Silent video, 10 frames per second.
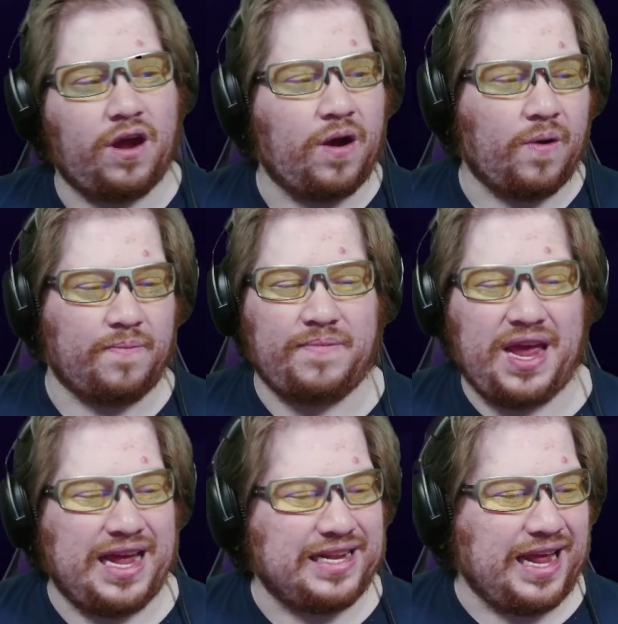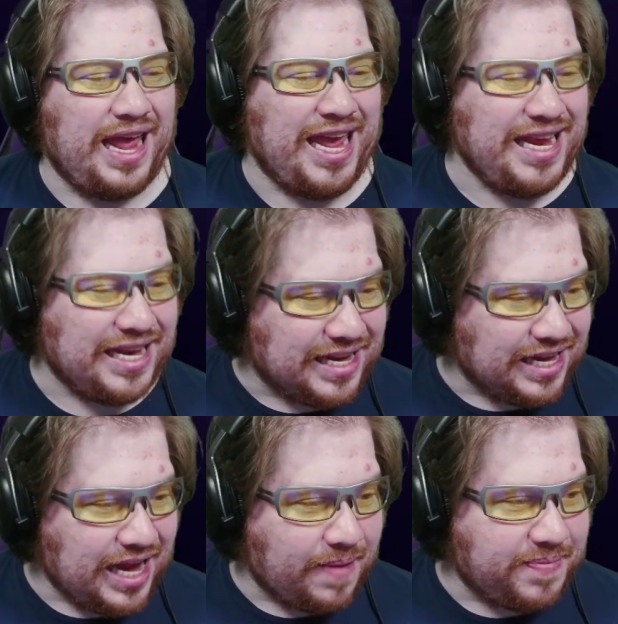oh man, 8
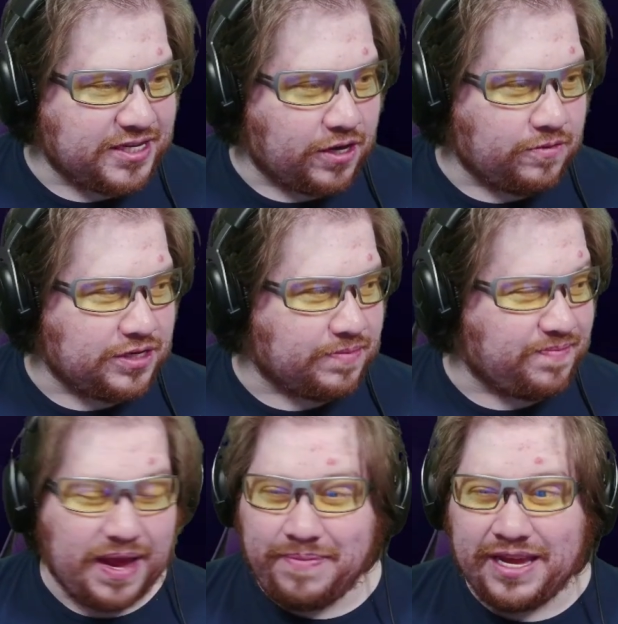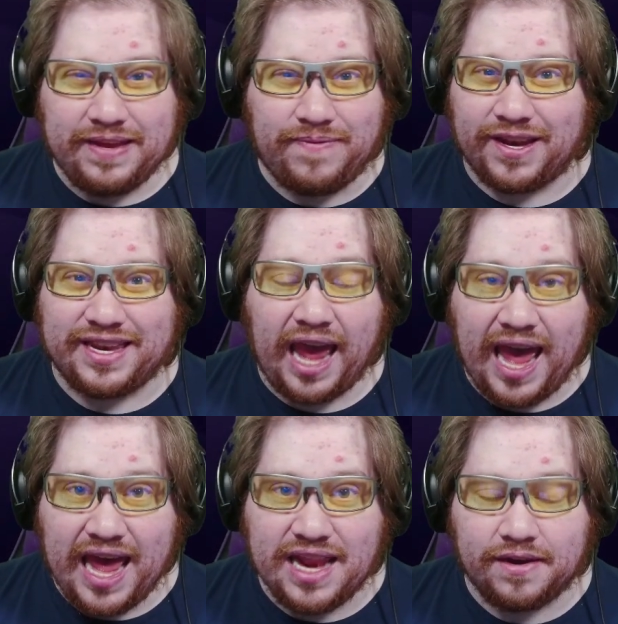episodes, maybe even
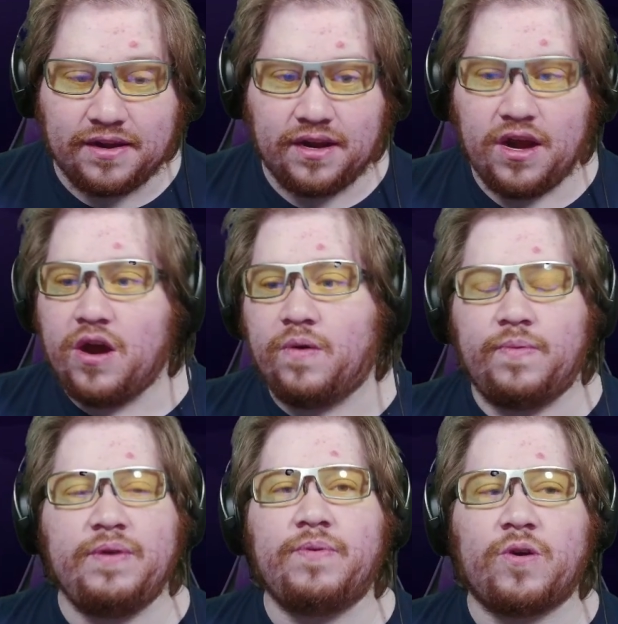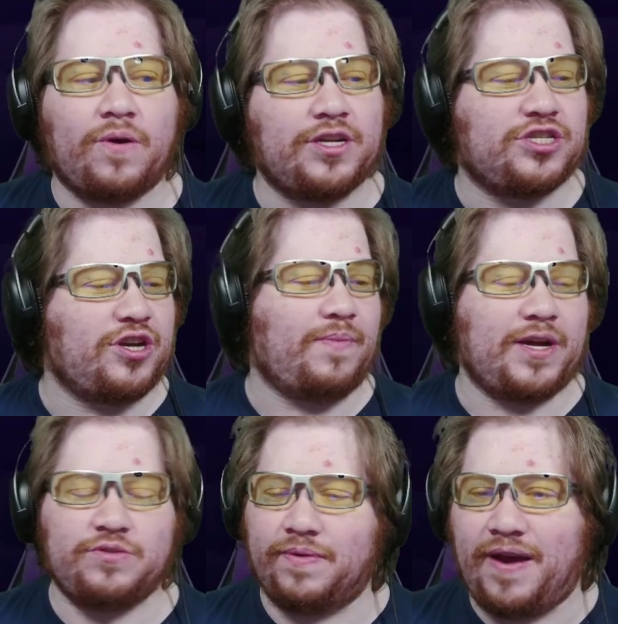10. We recorded so
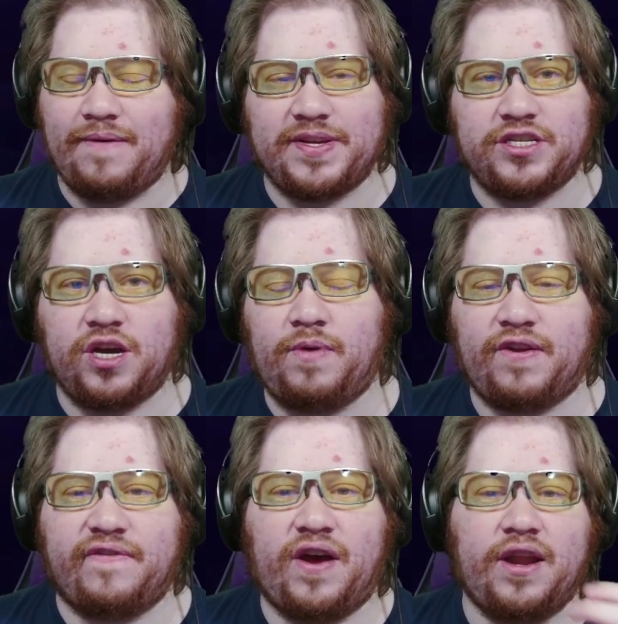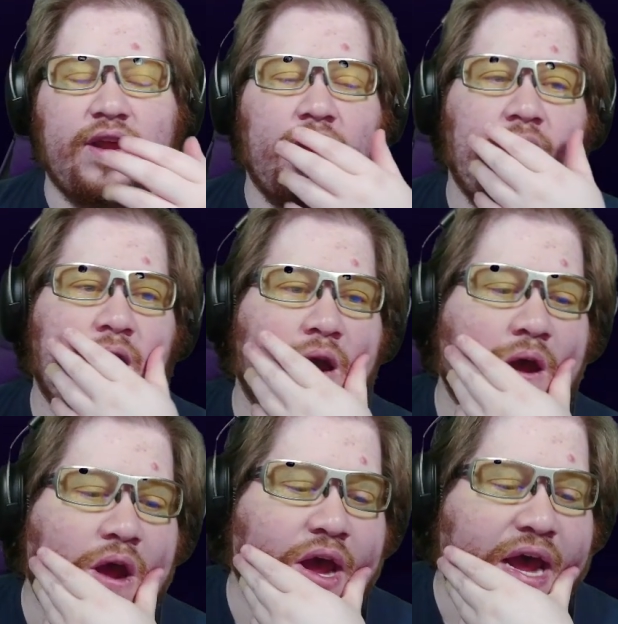much, we were having so much fun.
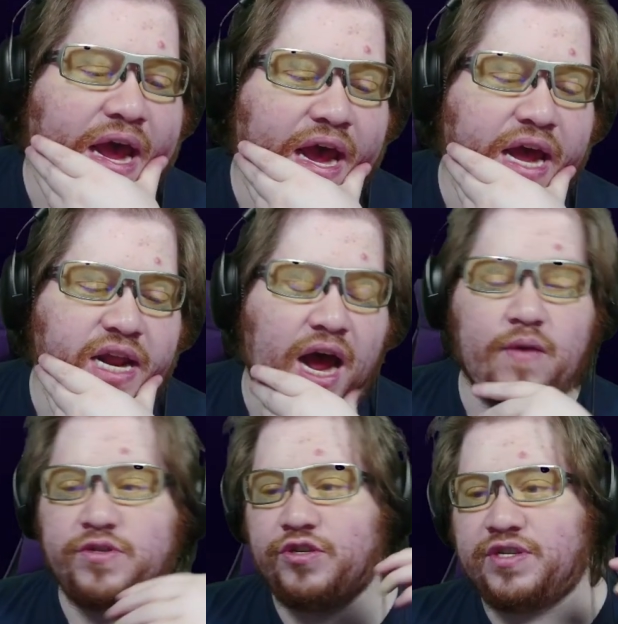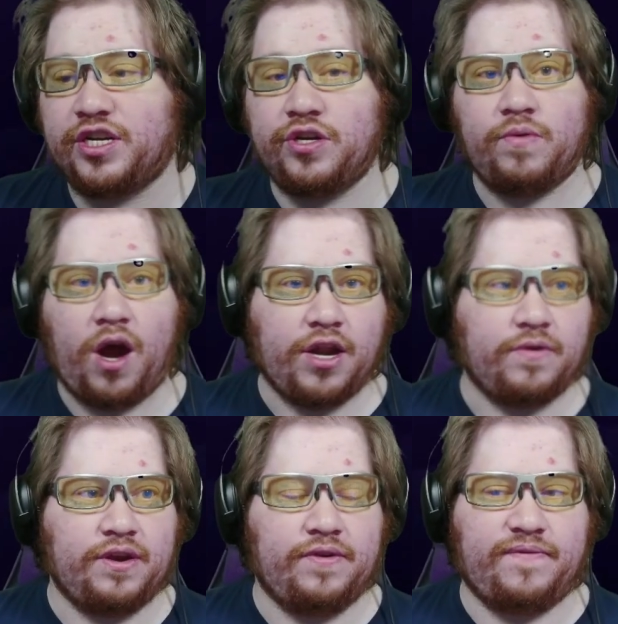And I was using new audio
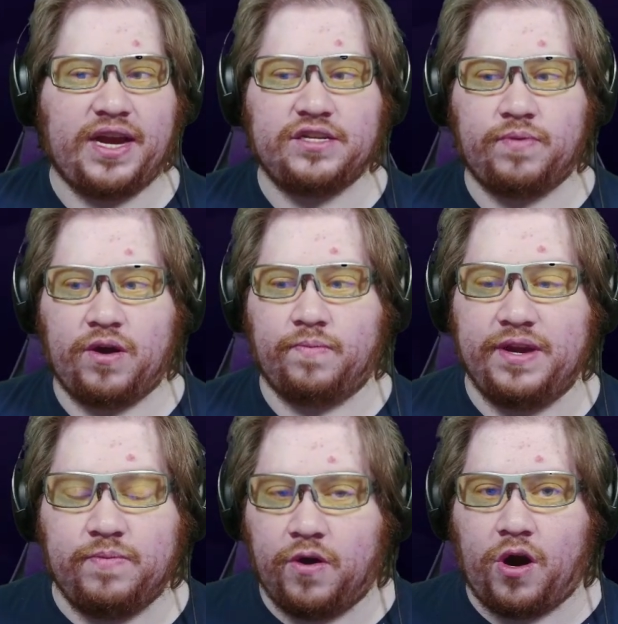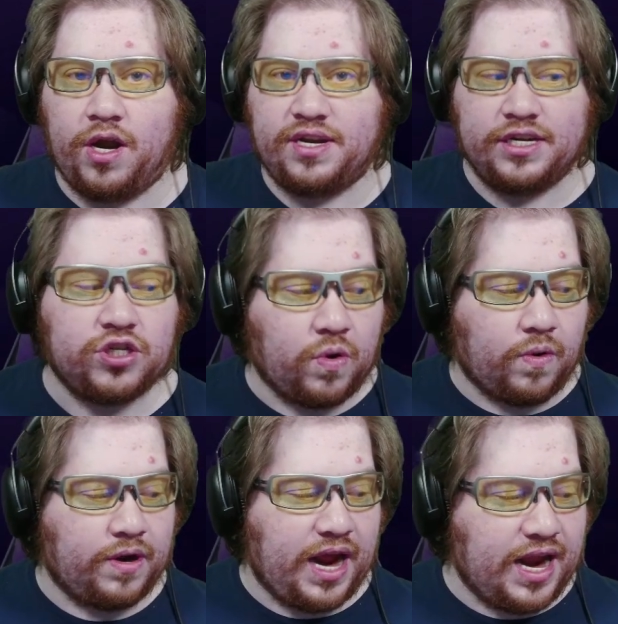interface where we weren't on
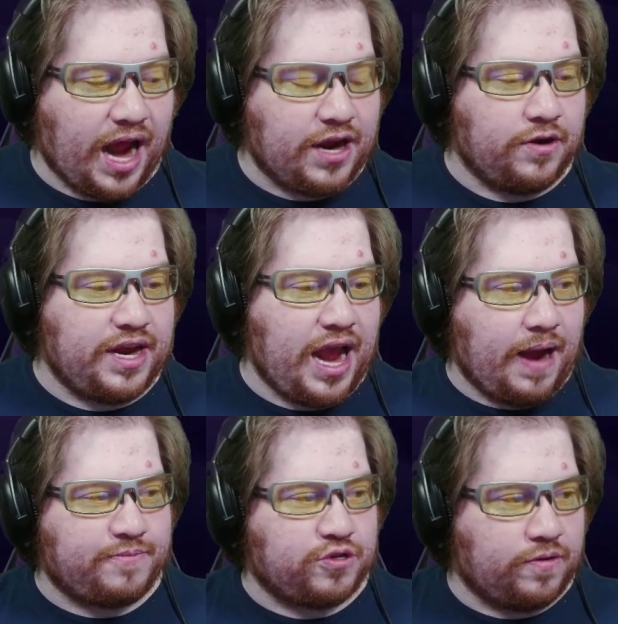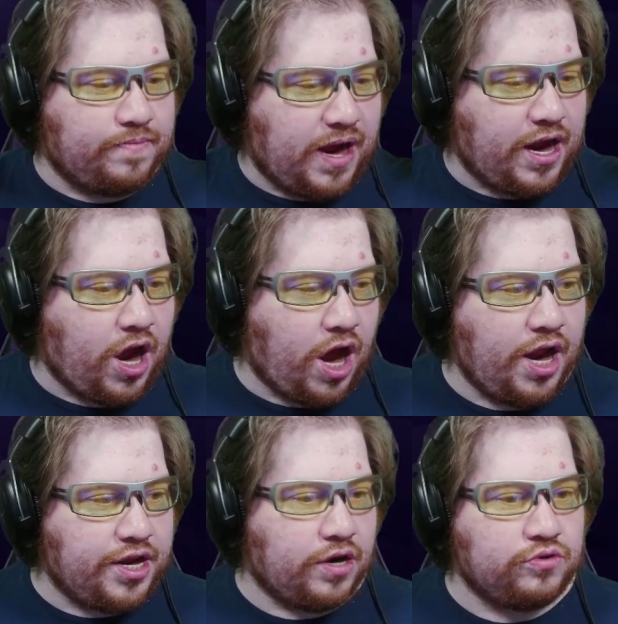Discord, and I could capture my
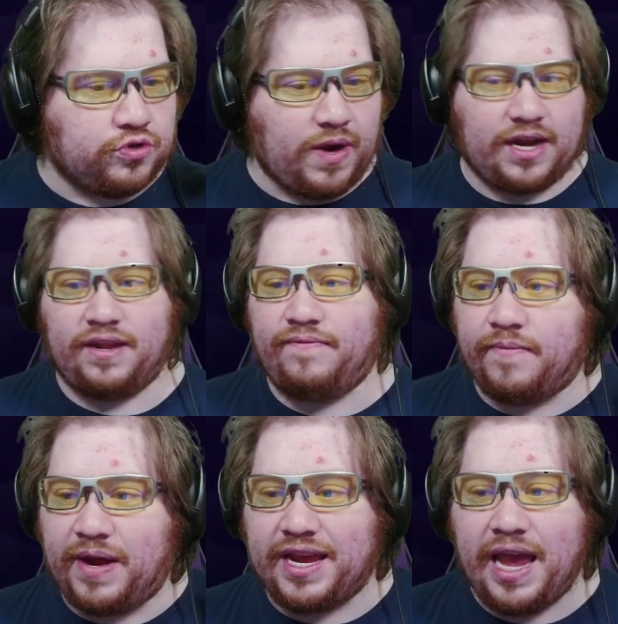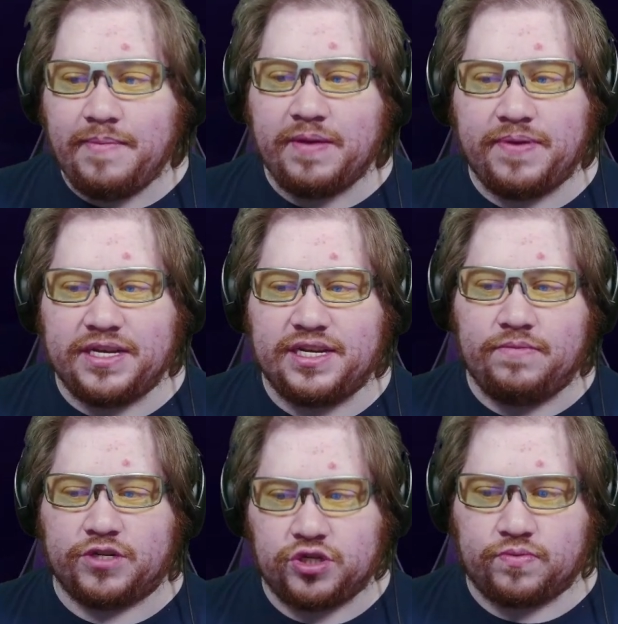audio directly from my gaming PC,
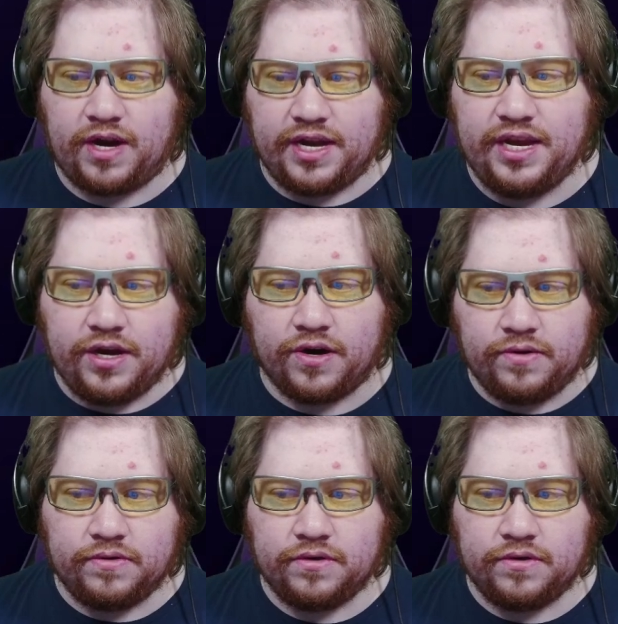which is right here,